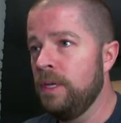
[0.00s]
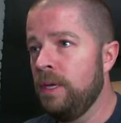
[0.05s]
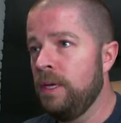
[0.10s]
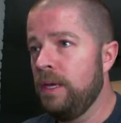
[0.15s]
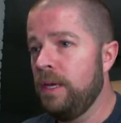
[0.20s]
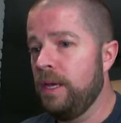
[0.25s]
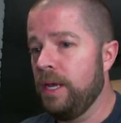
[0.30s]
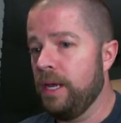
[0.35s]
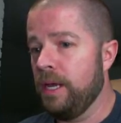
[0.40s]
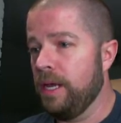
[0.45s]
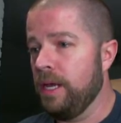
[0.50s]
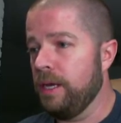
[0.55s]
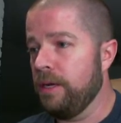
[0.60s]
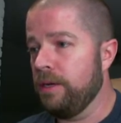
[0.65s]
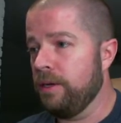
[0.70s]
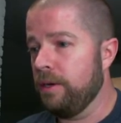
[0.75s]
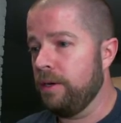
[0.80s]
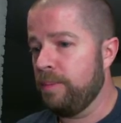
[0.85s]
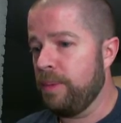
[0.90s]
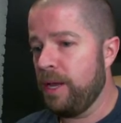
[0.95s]
And
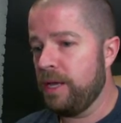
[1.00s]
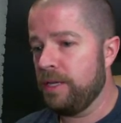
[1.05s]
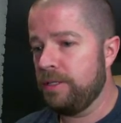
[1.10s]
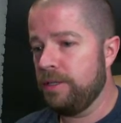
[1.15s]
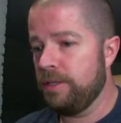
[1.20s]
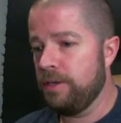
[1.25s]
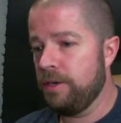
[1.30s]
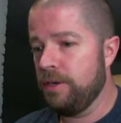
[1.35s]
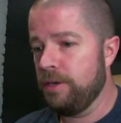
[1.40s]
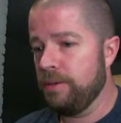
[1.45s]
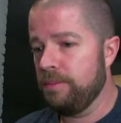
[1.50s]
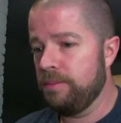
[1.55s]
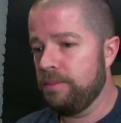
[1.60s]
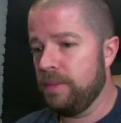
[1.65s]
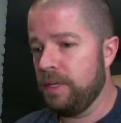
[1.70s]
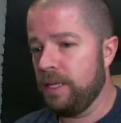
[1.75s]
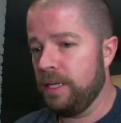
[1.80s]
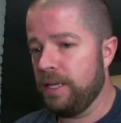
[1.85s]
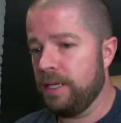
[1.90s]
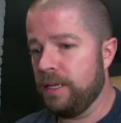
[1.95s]
going to pass the turn. I
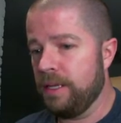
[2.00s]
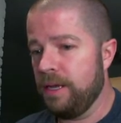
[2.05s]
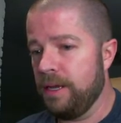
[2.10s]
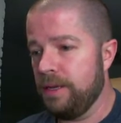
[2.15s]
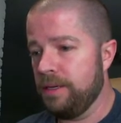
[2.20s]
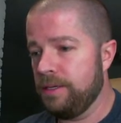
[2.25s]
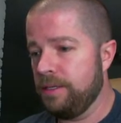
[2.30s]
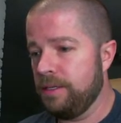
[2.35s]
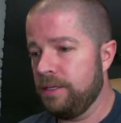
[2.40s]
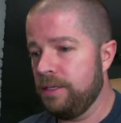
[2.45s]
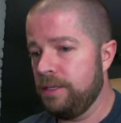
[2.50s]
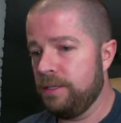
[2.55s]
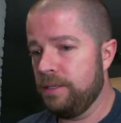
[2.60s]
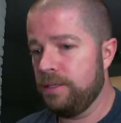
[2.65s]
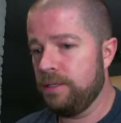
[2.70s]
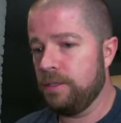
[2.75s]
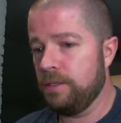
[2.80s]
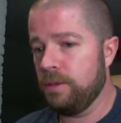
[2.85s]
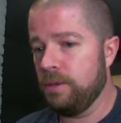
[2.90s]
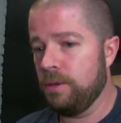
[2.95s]
like that.
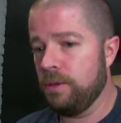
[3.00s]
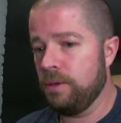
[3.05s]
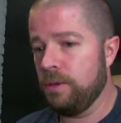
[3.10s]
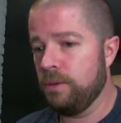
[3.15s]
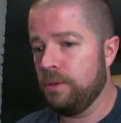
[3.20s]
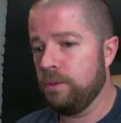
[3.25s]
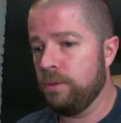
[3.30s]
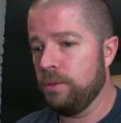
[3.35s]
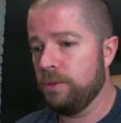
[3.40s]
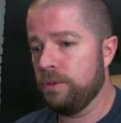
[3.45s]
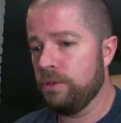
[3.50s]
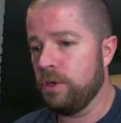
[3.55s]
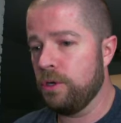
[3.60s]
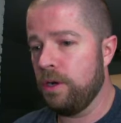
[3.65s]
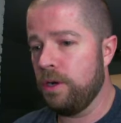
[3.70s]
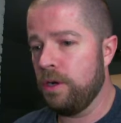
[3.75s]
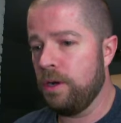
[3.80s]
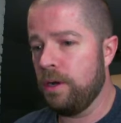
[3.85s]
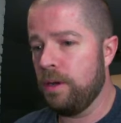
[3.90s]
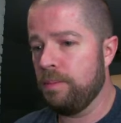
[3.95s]
So we'll
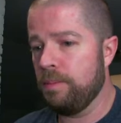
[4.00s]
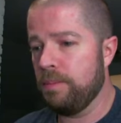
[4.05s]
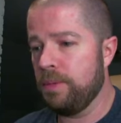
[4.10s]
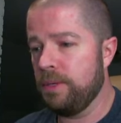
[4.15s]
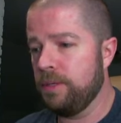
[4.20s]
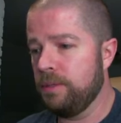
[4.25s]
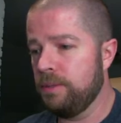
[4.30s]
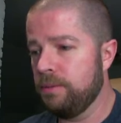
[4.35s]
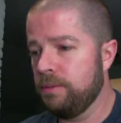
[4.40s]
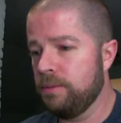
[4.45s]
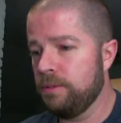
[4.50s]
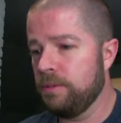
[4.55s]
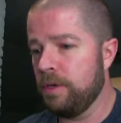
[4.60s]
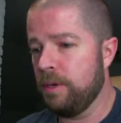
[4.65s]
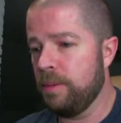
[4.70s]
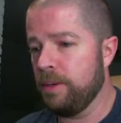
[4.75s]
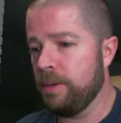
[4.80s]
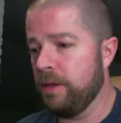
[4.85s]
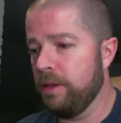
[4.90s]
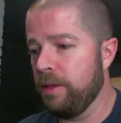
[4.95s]
drop
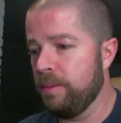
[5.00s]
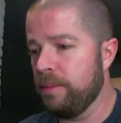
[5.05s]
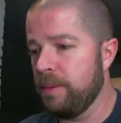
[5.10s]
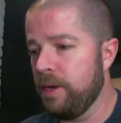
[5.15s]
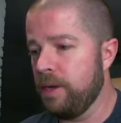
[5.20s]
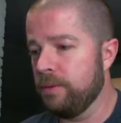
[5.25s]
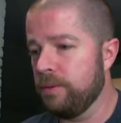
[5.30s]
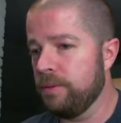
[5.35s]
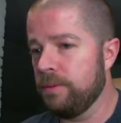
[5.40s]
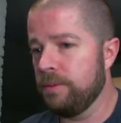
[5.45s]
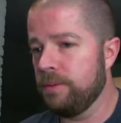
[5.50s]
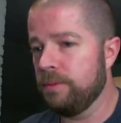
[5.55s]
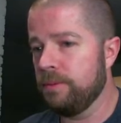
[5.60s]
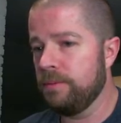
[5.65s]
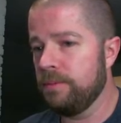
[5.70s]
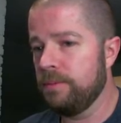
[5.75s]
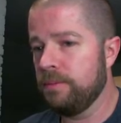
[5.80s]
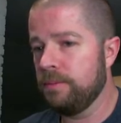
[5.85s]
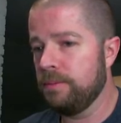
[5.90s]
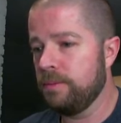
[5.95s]
another Mountain.
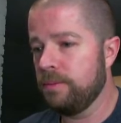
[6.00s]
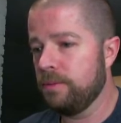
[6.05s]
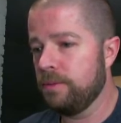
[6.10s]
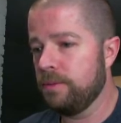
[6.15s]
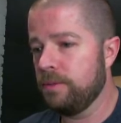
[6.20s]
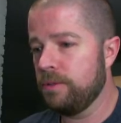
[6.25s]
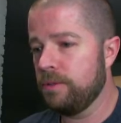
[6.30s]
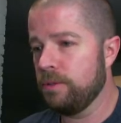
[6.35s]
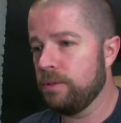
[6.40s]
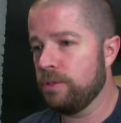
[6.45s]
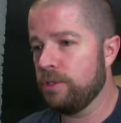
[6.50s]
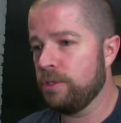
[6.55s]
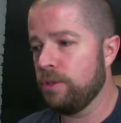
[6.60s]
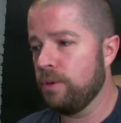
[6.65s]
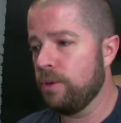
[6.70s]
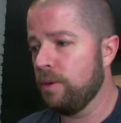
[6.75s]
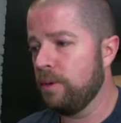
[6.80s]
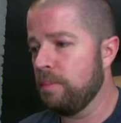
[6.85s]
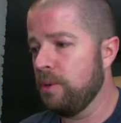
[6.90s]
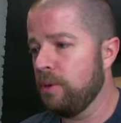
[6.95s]
Don't show our
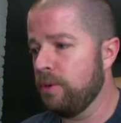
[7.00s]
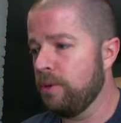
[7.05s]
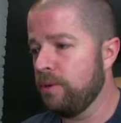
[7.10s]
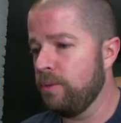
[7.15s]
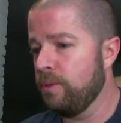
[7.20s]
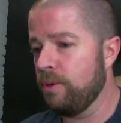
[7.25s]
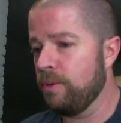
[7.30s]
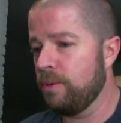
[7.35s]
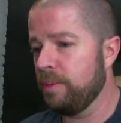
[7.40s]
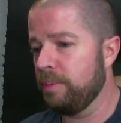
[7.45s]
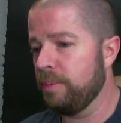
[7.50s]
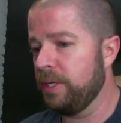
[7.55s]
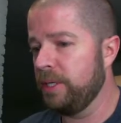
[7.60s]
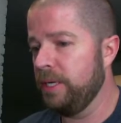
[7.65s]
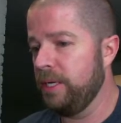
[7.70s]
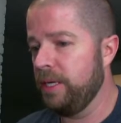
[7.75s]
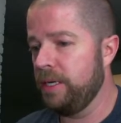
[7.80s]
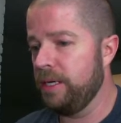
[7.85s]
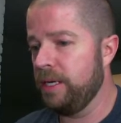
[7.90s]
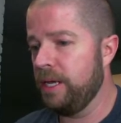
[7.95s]
opponent what we're
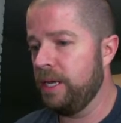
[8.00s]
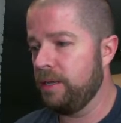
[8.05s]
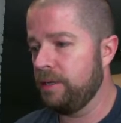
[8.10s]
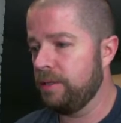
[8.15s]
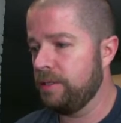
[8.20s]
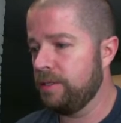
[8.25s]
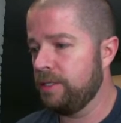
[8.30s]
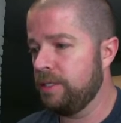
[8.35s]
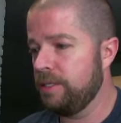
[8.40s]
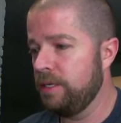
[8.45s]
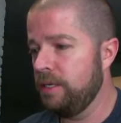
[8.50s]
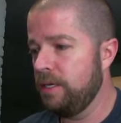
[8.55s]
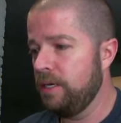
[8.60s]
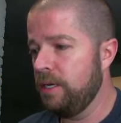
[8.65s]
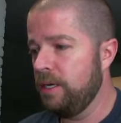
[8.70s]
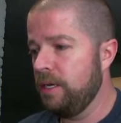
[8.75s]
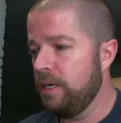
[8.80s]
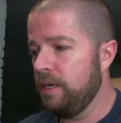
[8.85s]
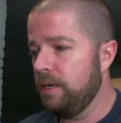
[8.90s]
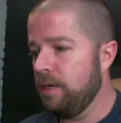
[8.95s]
playing yet.
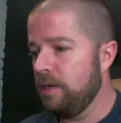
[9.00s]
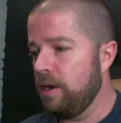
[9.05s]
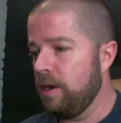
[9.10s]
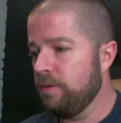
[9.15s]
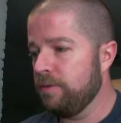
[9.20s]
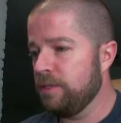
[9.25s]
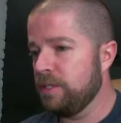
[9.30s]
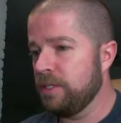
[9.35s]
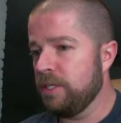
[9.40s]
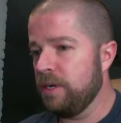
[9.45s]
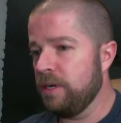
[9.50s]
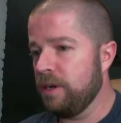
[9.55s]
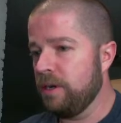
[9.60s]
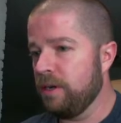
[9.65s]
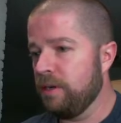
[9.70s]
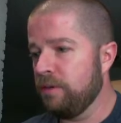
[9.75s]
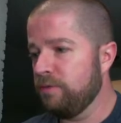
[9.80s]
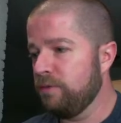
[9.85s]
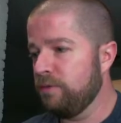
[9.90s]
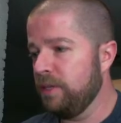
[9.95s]
Obviously not going
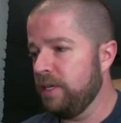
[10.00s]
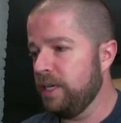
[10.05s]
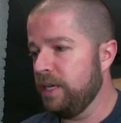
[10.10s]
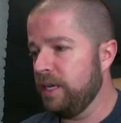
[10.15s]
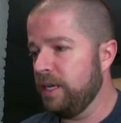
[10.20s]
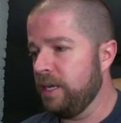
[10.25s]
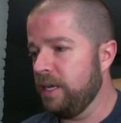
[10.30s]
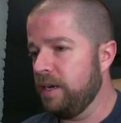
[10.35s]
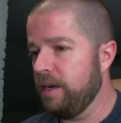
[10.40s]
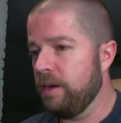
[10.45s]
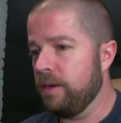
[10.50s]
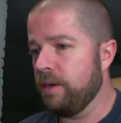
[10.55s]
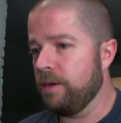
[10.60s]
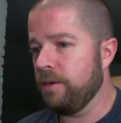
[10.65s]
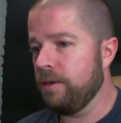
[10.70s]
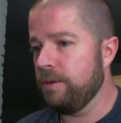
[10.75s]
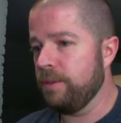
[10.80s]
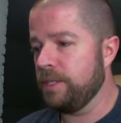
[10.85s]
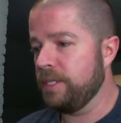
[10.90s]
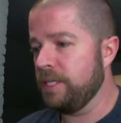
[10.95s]
to fling and not going
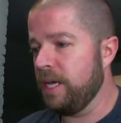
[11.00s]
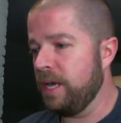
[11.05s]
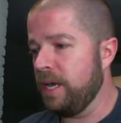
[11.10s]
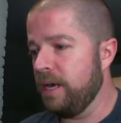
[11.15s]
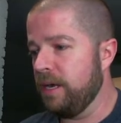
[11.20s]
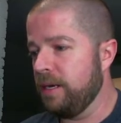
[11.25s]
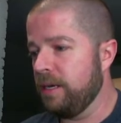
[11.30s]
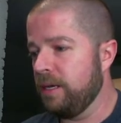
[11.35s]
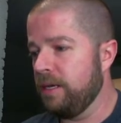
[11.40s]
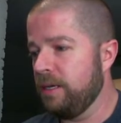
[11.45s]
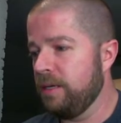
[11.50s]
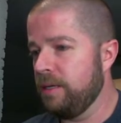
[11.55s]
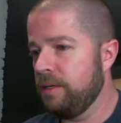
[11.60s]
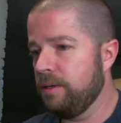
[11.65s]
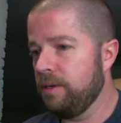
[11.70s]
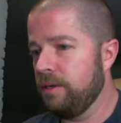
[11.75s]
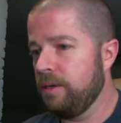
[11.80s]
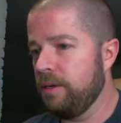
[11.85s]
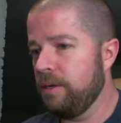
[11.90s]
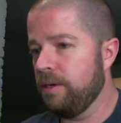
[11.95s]
to attack.
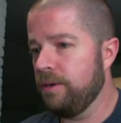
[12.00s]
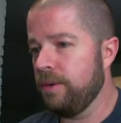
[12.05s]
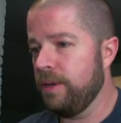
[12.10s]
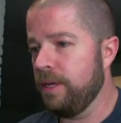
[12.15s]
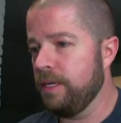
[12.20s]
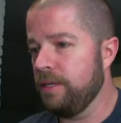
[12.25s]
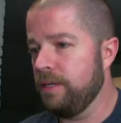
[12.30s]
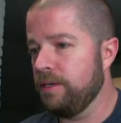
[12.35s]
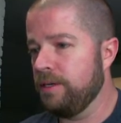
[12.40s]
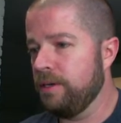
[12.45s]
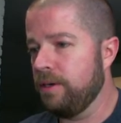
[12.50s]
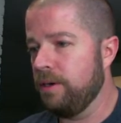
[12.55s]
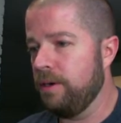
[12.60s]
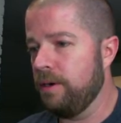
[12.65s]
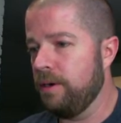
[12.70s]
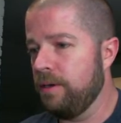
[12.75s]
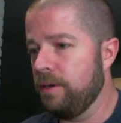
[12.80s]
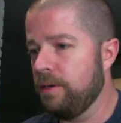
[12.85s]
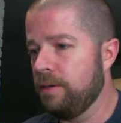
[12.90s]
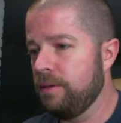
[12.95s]
Going to end the
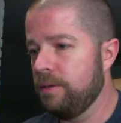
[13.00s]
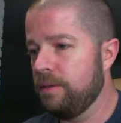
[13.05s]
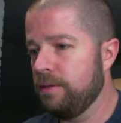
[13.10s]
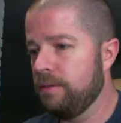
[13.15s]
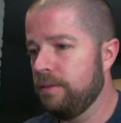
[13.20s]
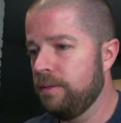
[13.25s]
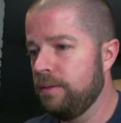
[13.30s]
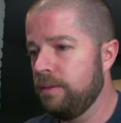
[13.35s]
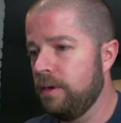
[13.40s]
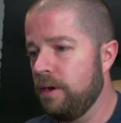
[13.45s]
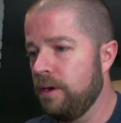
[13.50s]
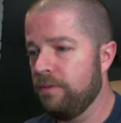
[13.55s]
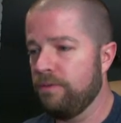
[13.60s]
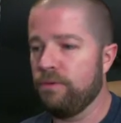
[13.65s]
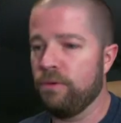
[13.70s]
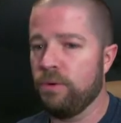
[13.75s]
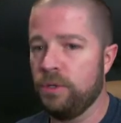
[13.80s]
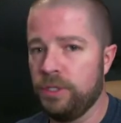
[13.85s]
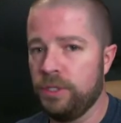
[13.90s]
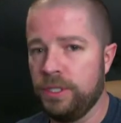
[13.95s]
turn.
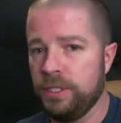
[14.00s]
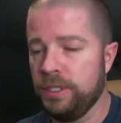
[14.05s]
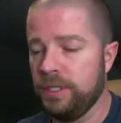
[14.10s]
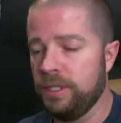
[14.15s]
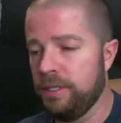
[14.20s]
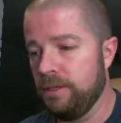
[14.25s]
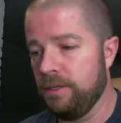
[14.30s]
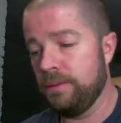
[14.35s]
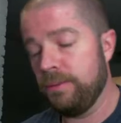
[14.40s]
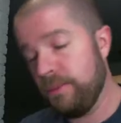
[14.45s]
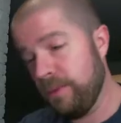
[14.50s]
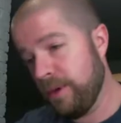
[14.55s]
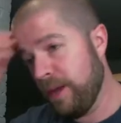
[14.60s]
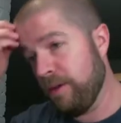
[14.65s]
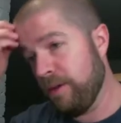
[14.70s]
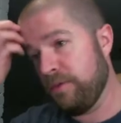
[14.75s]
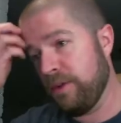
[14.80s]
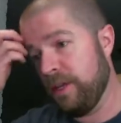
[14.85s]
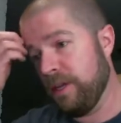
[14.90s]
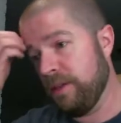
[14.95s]
Unfortunately, we have
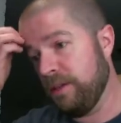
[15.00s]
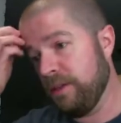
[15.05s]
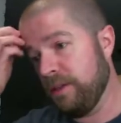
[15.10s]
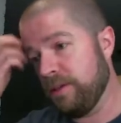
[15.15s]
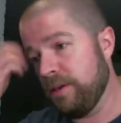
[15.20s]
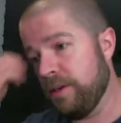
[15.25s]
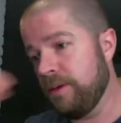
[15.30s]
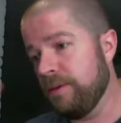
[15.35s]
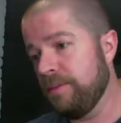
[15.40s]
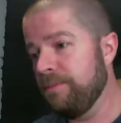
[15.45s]
to end the turn.